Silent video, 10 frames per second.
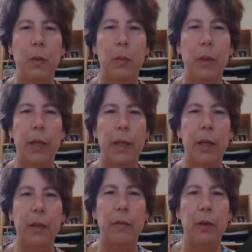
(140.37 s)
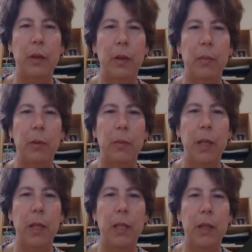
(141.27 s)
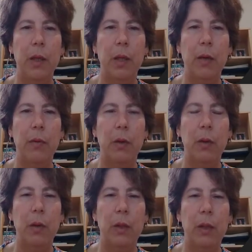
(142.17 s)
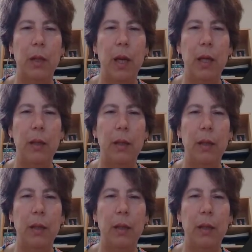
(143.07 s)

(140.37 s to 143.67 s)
Play that for a couple of minutes. You can have a little look at that.